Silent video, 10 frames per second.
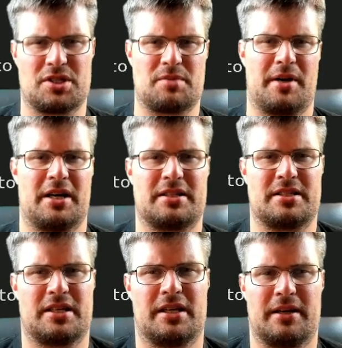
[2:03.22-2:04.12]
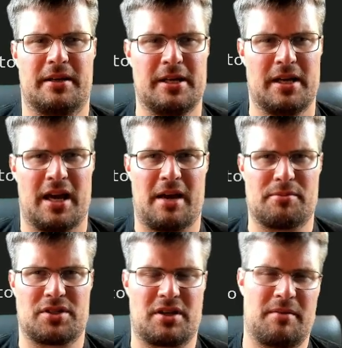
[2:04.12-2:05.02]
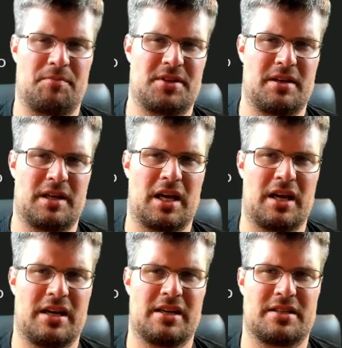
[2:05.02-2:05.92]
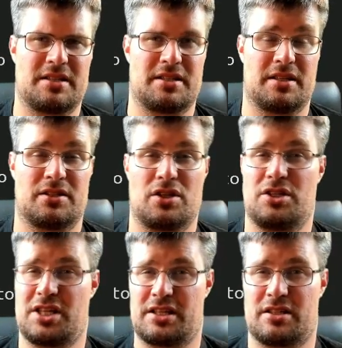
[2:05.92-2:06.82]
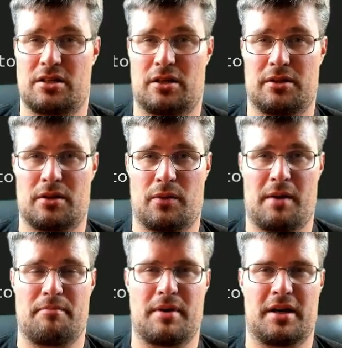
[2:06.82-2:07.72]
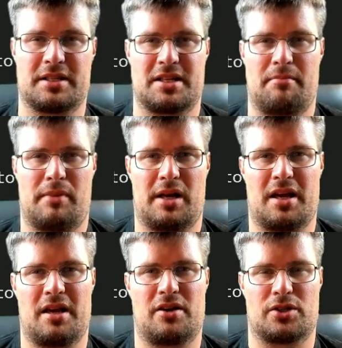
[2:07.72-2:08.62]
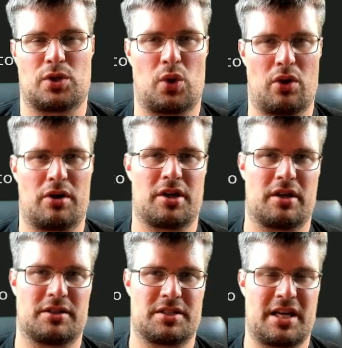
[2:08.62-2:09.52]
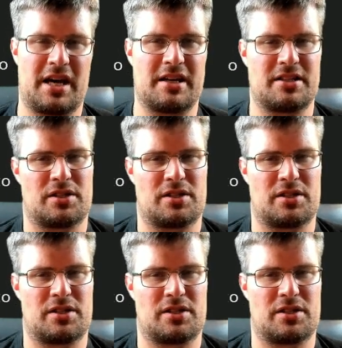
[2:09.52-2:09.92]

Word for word: but uh, Emscripten is uh, suggested on the webassembly.org site.